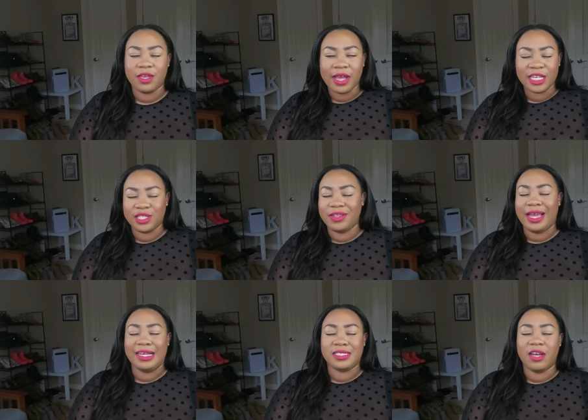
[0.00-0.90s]
You guys know
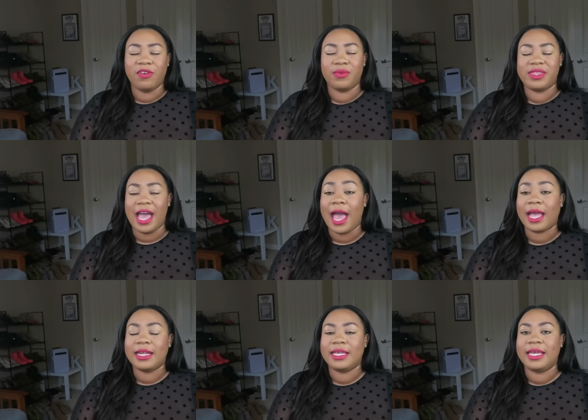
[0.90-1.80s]
that I suffer with
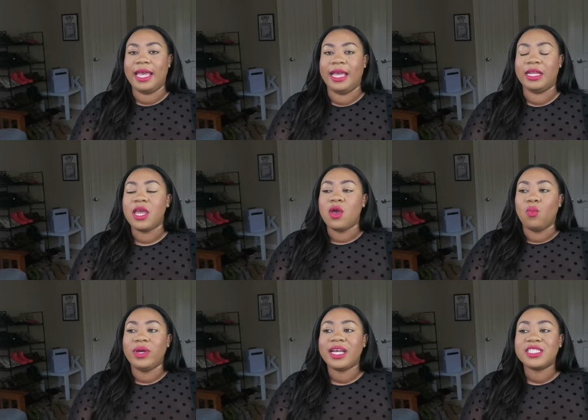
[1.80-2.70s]
acne, and
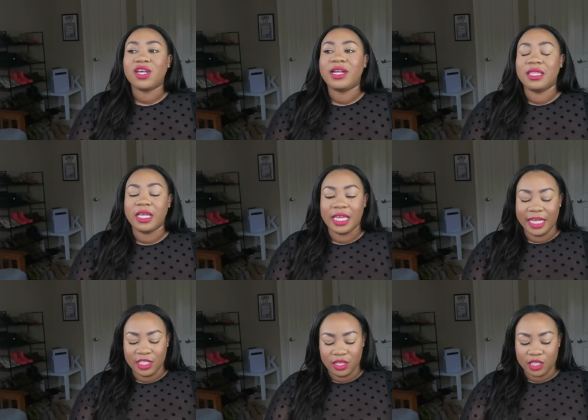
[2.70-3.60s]
when I started looking
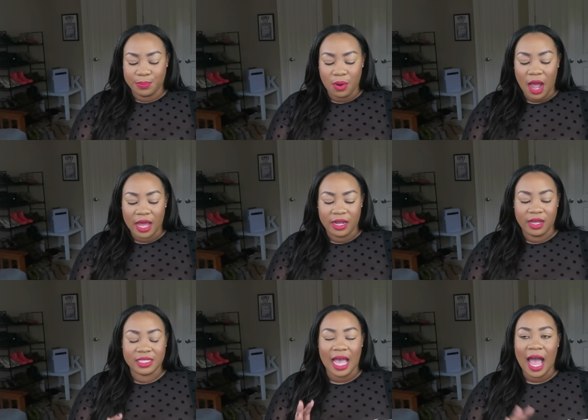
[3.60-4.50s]
into this
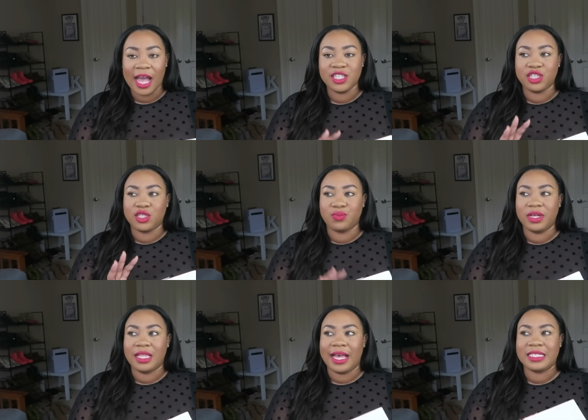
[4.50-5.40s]
product, I just
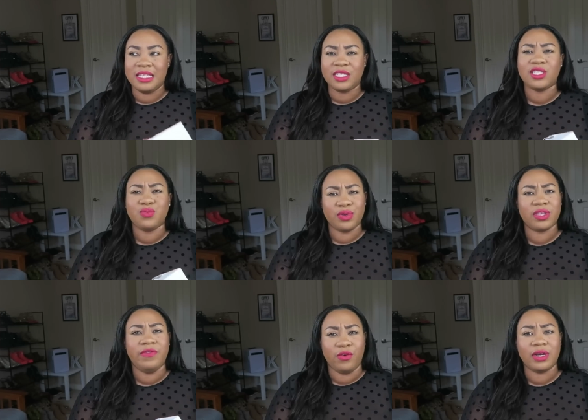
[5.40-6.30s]
realized this is
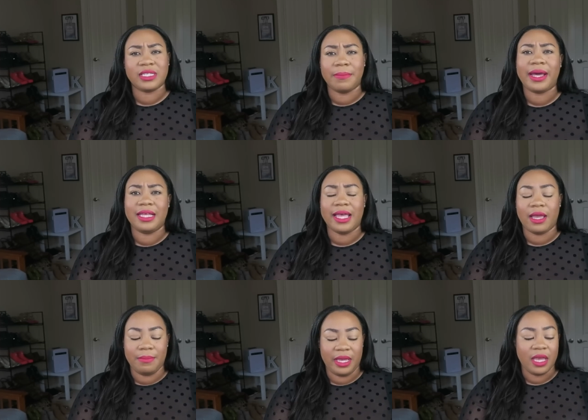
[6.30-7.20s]
really for somebody
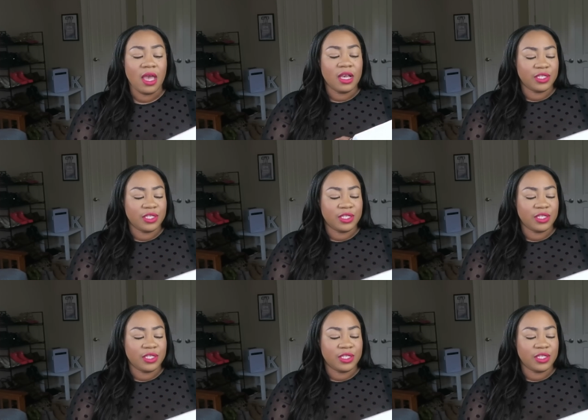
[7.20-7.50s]
like me.